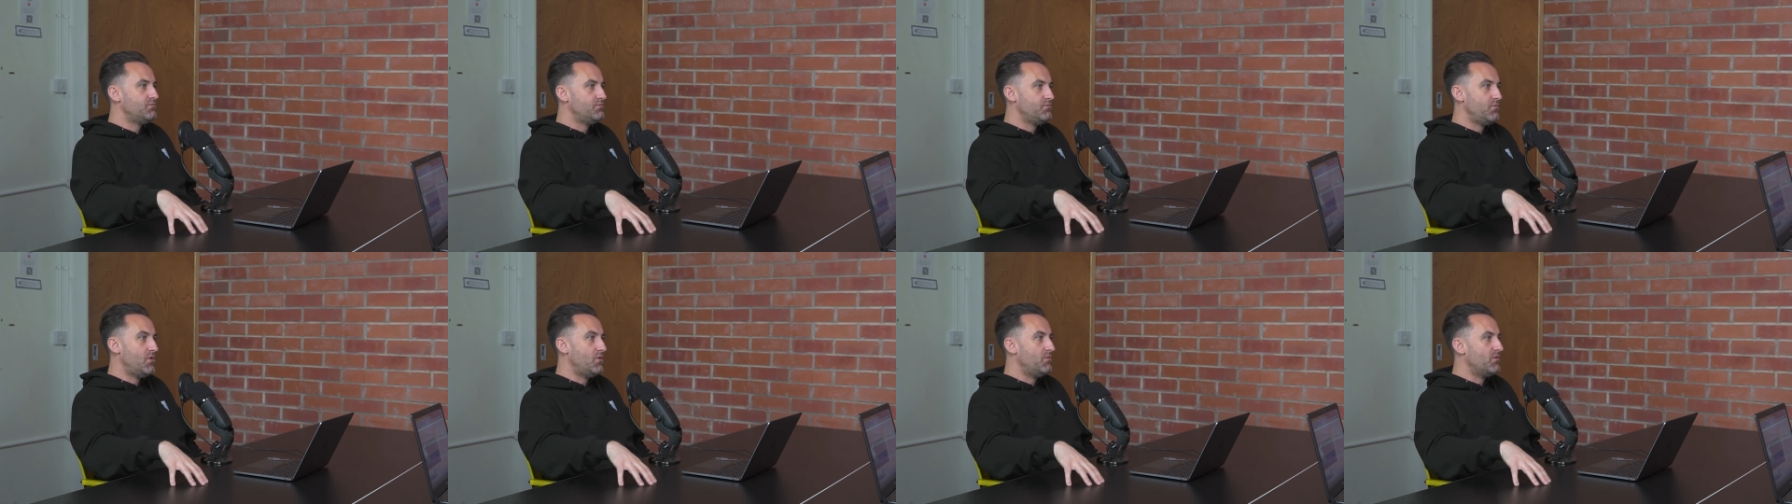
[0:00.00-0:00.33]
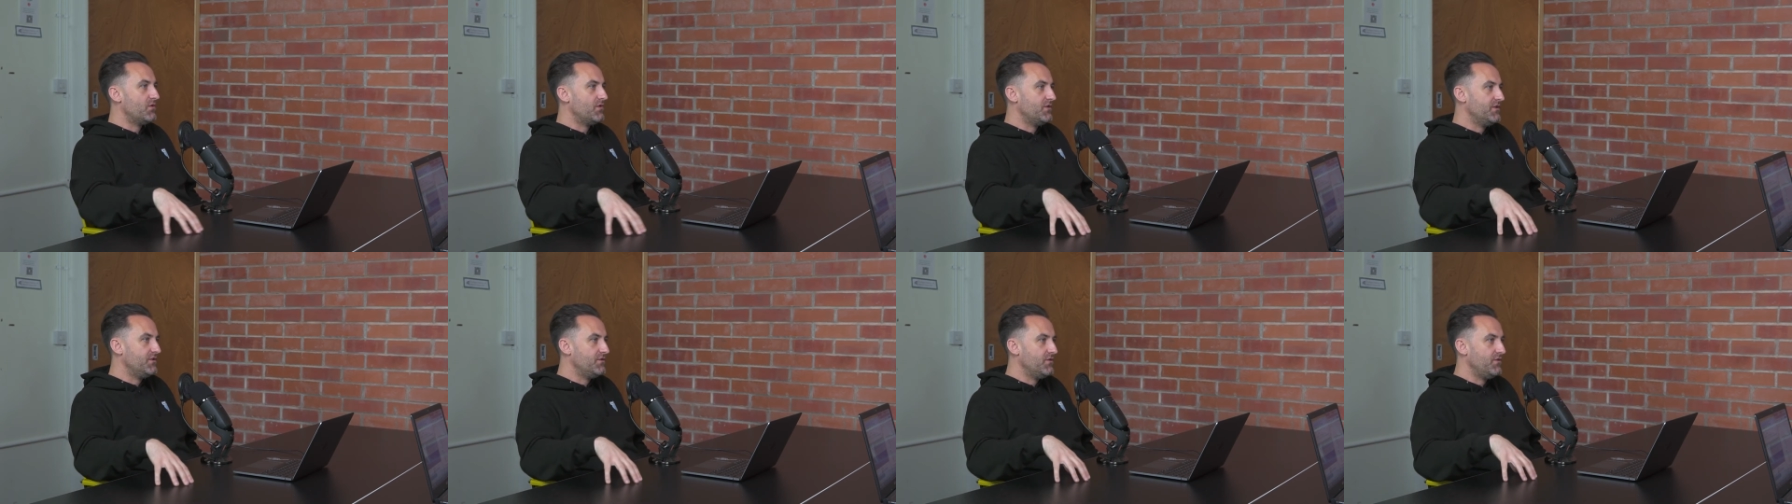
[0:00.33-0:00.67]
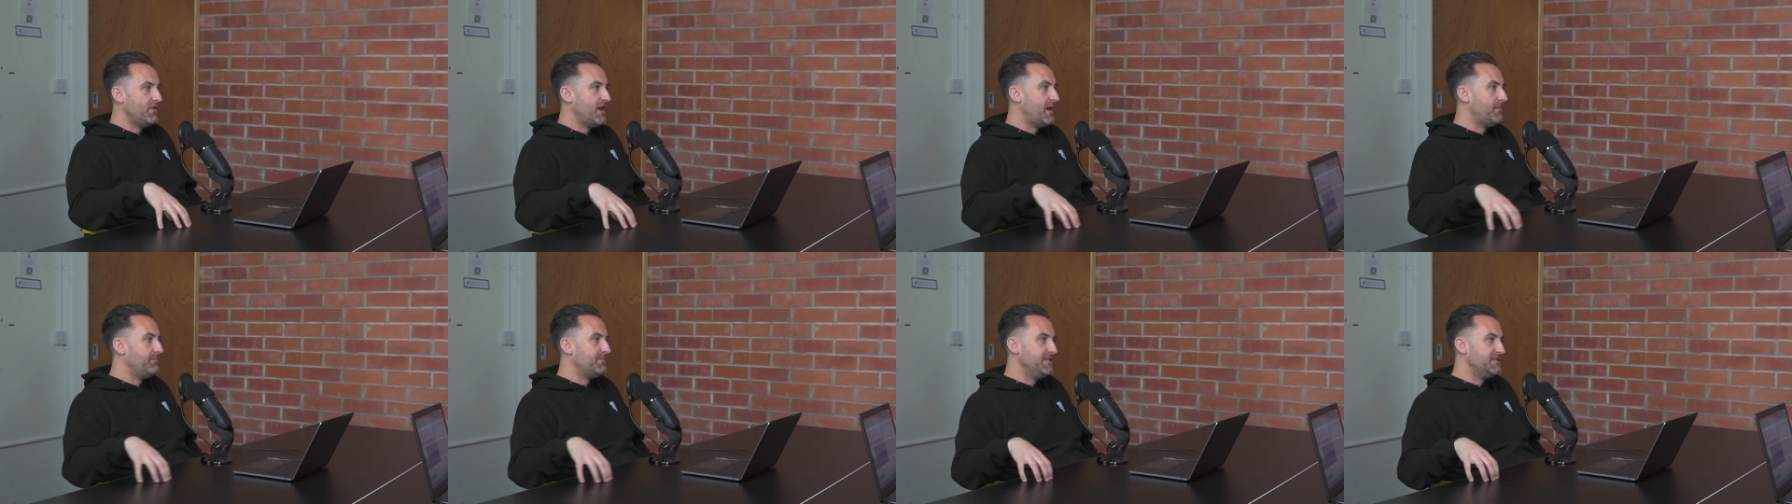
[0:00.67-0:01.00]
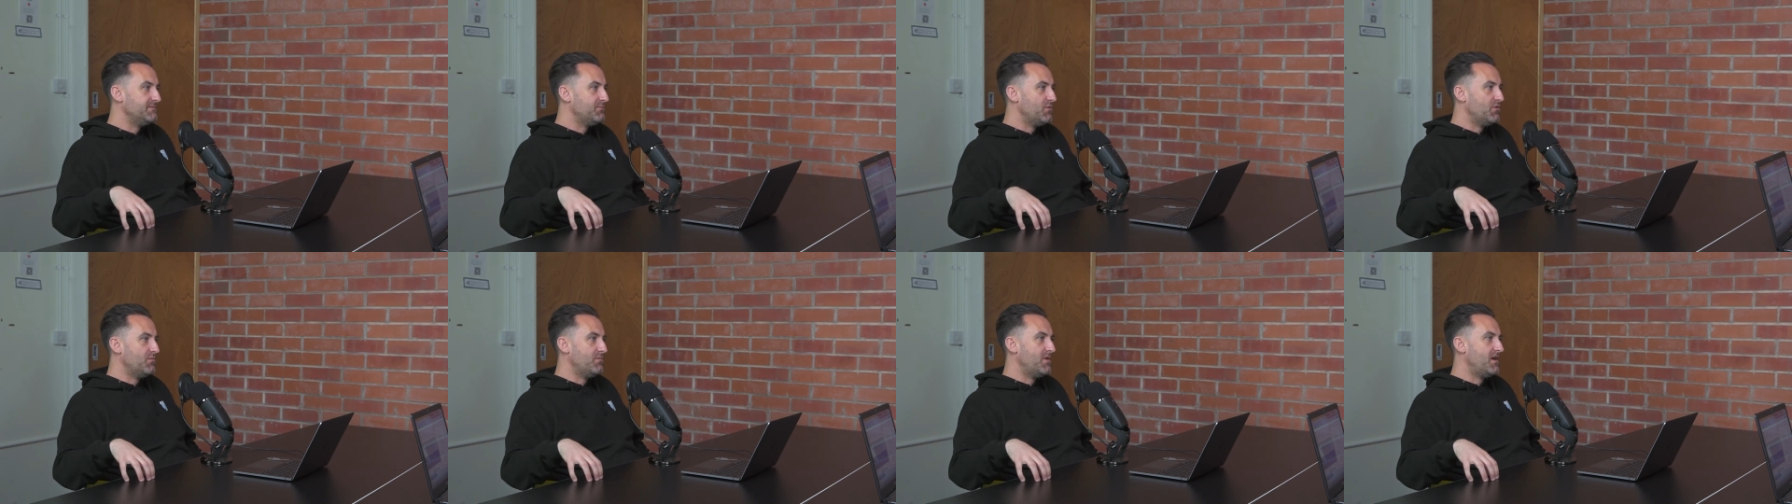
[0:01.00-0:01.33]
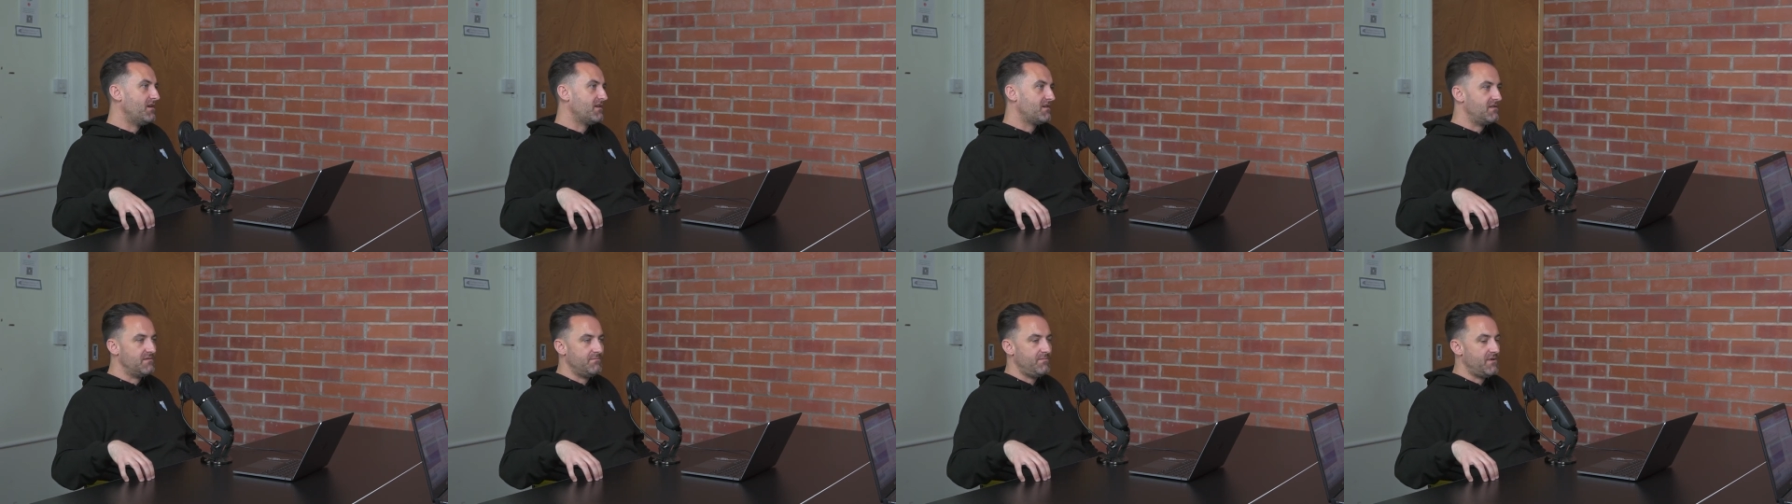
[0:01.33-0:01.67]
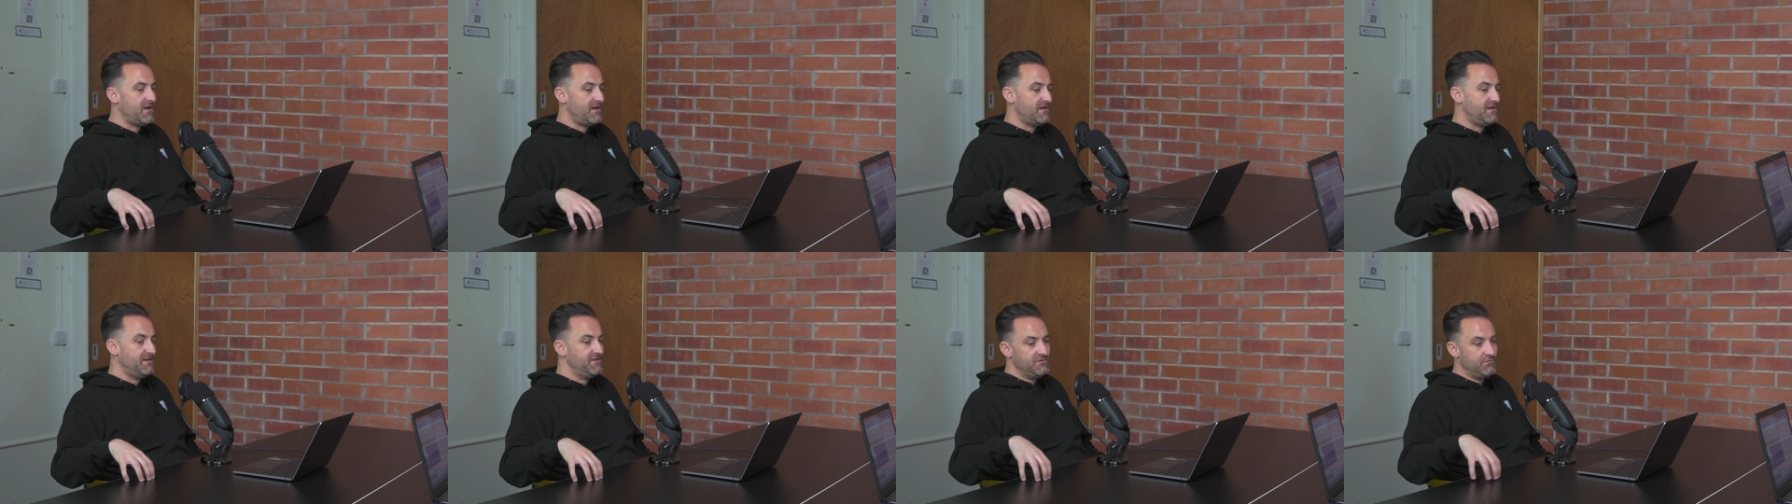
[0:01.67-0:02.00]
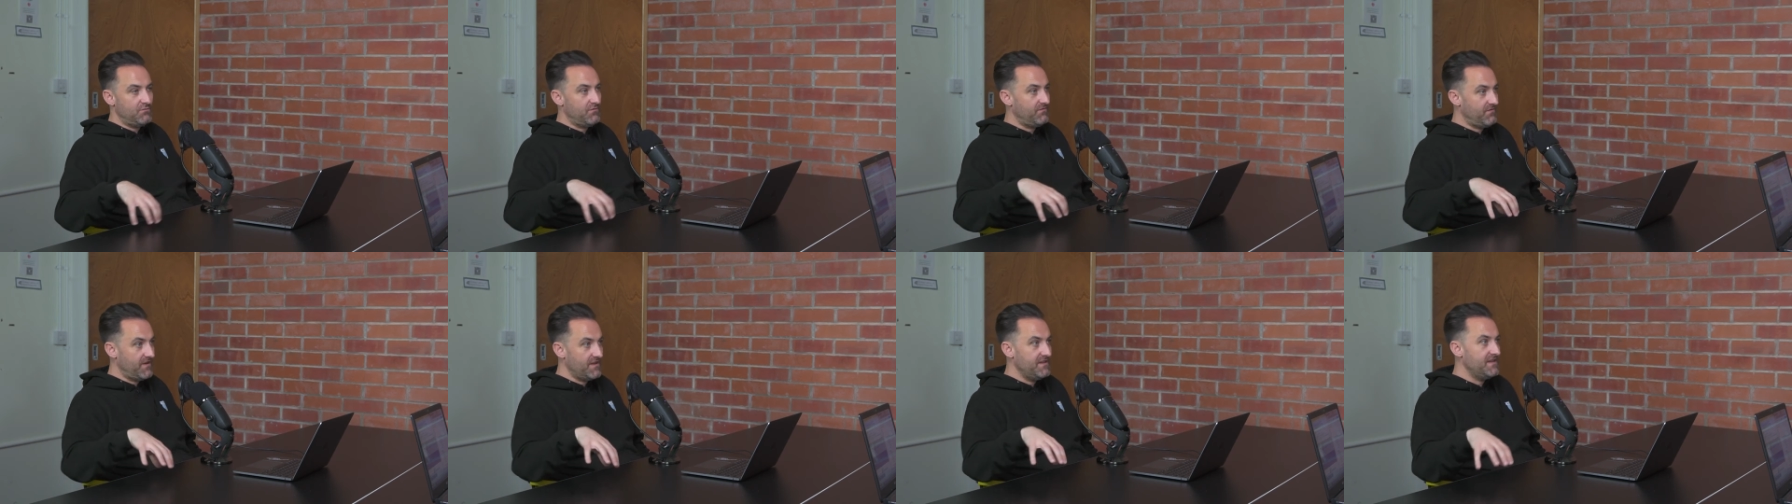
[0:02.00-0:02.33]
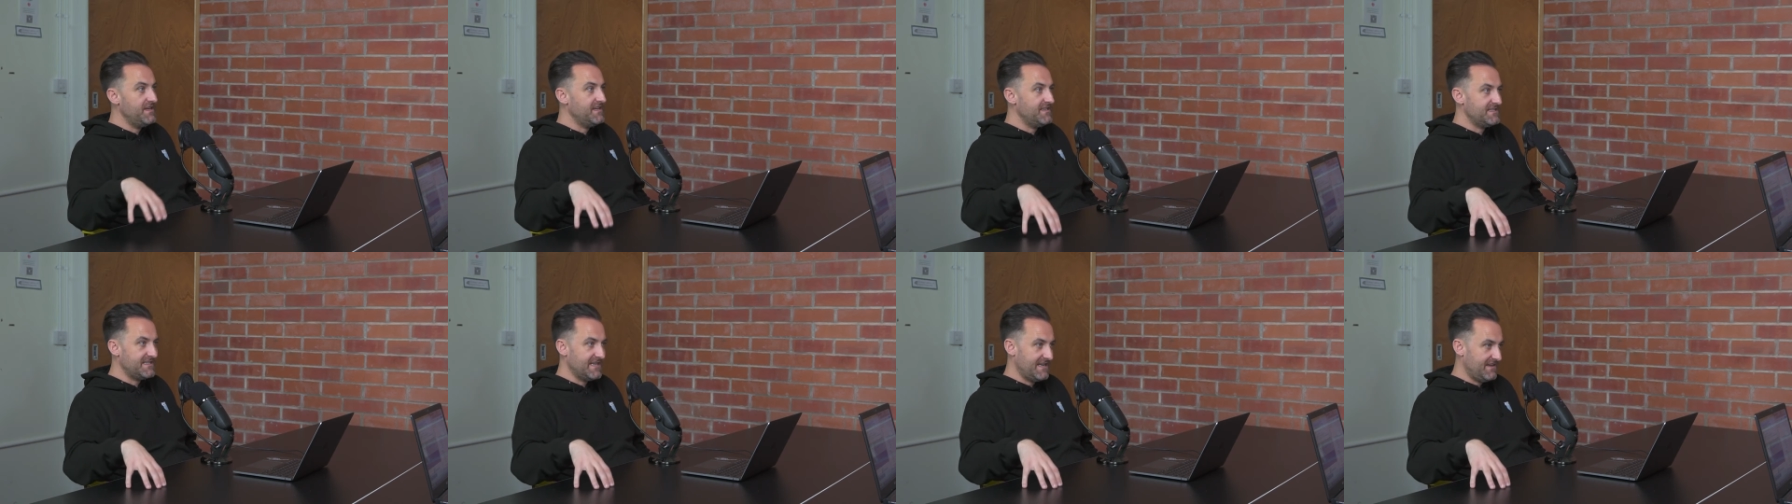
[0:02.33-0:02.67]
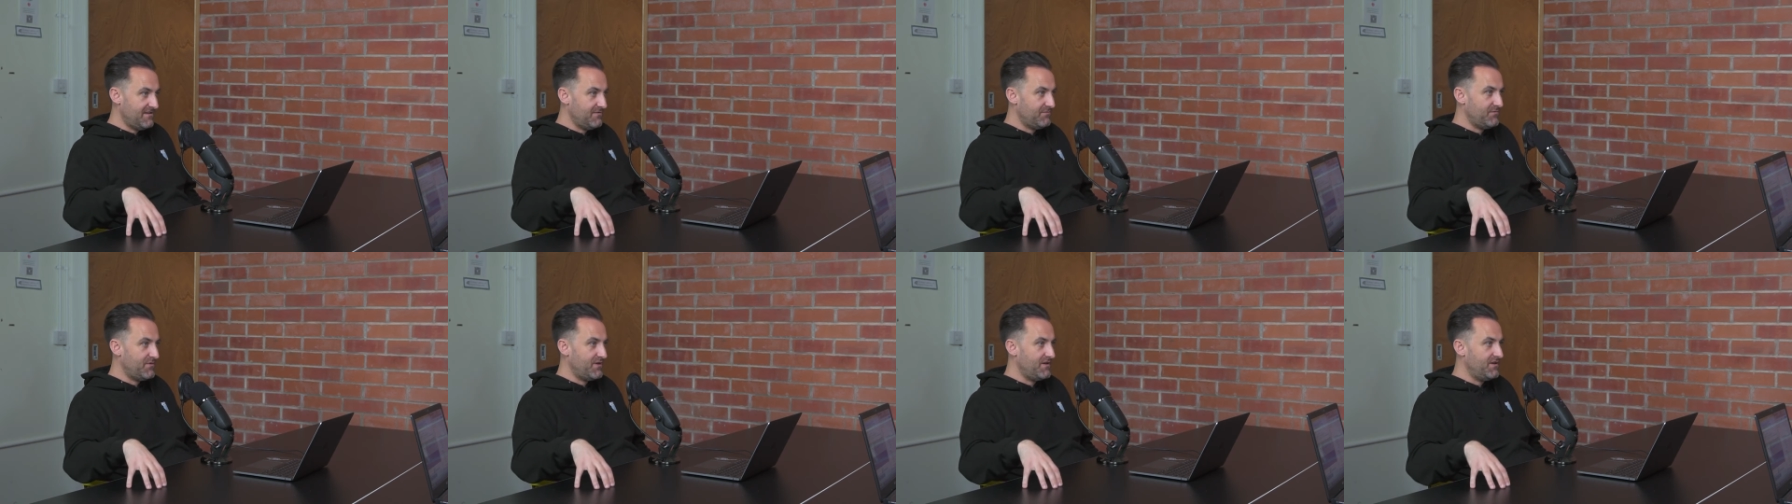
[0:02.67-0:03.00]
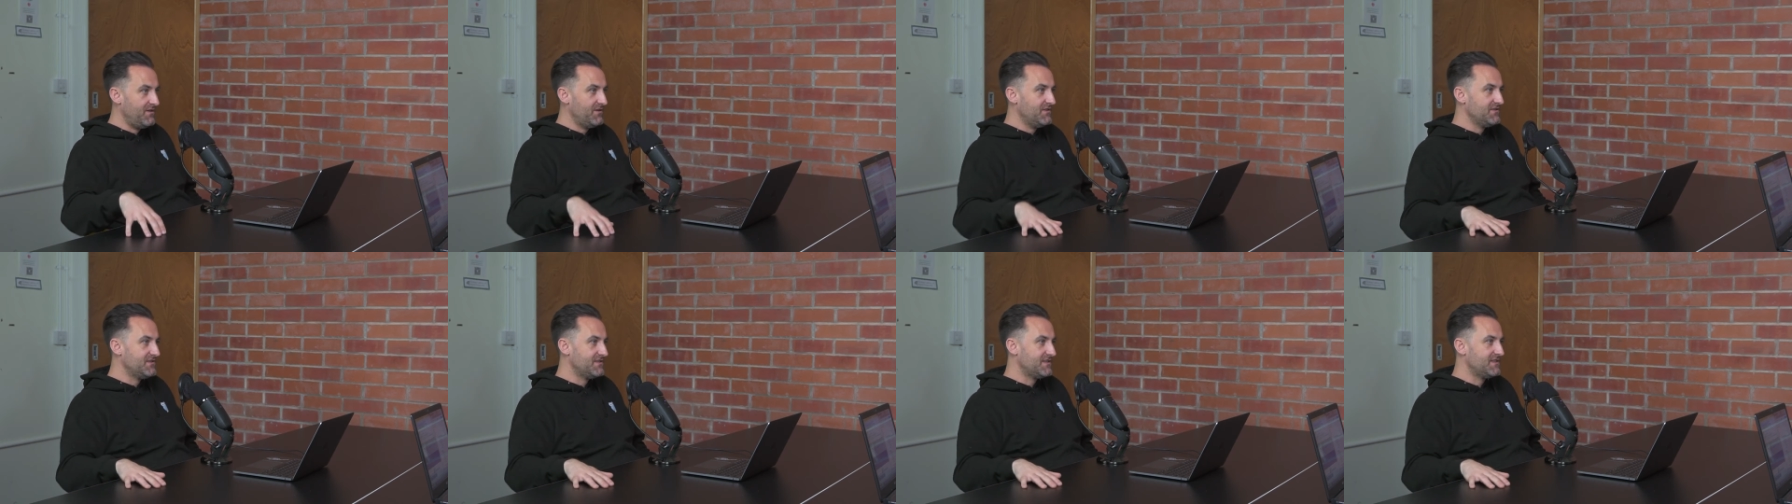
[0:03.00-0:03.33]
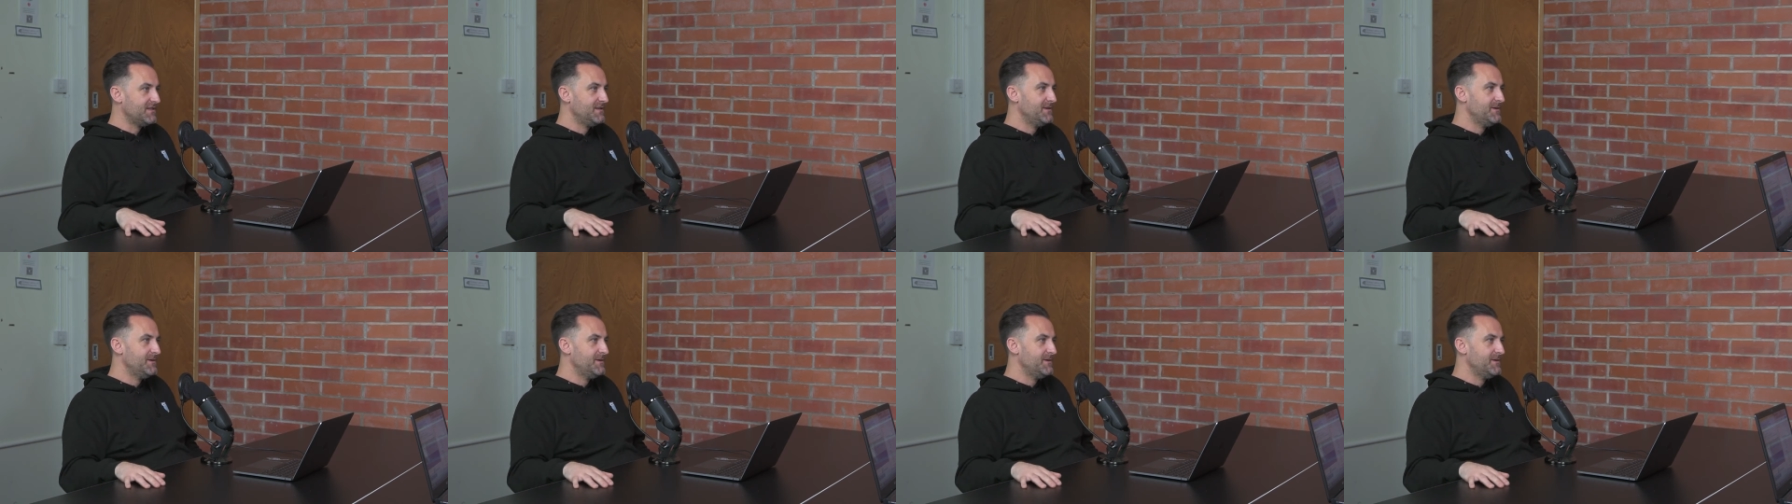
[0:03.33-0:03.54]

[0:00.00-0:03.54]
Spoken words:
what we're going to do, that bespoke marketing package within the set number of hours.